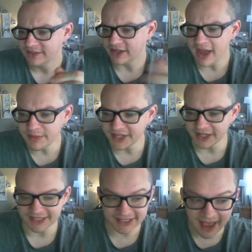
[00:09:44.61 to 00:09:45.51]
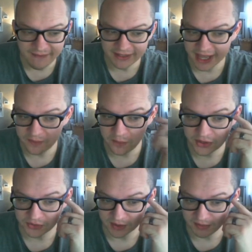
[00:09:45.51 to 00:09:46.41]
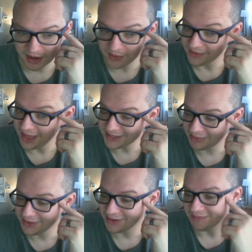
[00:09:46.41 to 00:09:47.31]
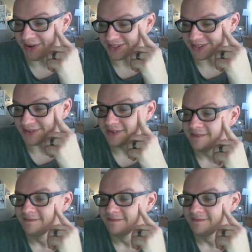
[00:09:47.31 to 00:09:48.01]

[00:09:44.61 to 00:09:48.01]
Kakambas on a 7-game win streak, by the way. That's pretty impressive.